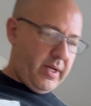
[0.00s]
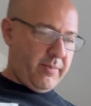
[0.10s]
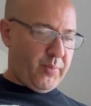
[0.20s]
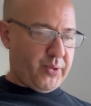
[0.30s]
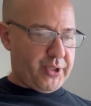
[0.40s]

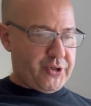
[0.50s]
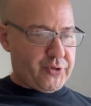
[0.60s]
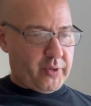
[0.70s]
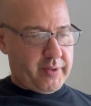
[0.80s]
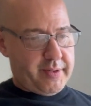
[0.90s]
I'm pretty
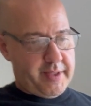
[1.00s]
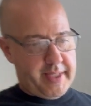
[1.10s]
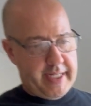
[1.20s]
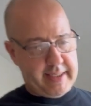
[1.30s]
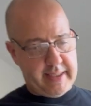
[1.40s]
sure that
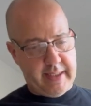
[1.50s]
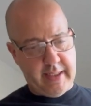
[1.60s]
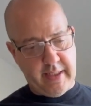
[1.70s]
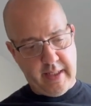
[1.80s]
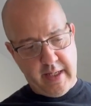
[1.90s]
that's
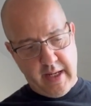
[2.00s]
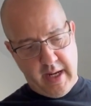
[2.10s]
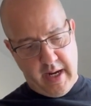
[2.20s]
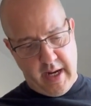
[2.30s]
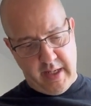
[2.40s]

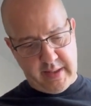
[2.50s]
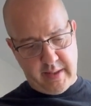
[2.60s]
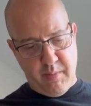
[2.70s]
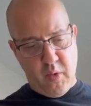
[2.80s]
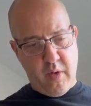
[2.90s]

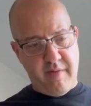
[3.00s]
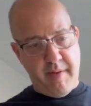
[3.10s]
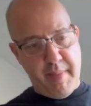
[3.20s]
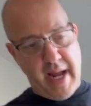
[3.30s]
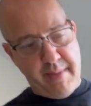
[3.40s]
some more of
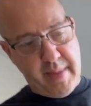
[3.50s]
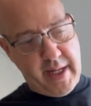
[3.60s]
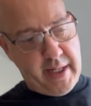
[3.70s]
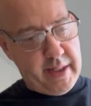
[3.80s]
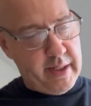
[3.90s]
the
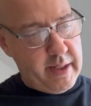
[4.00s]
Batman